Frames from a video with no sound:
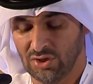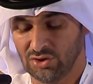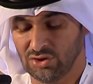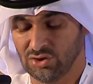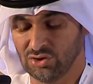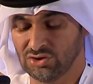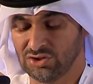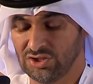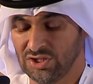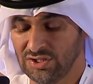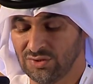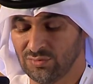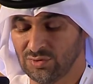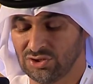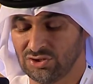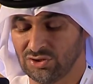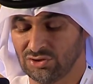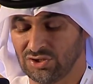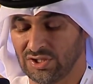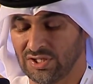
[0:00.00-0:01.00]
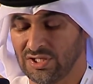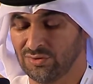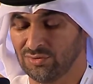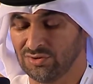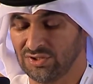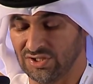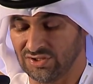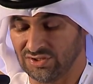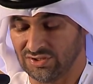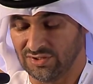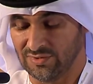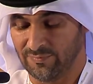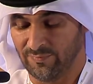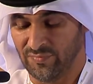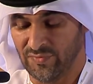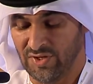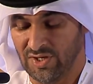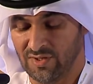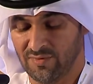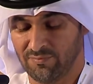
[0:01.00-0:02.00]
continues to surround us,
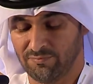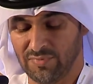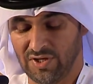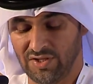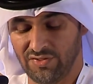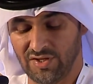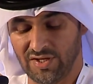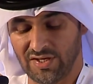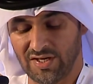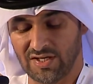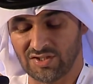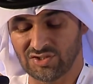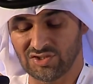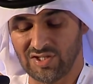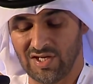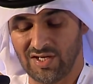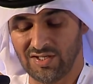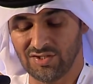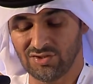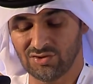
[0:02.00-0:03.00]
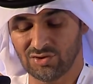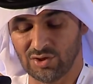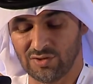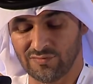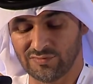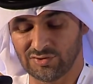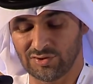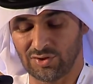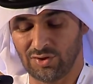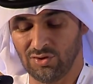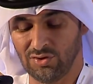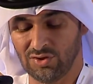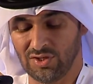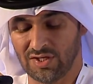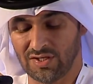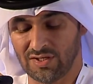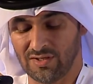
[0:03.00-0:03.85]
but there are signs of stronger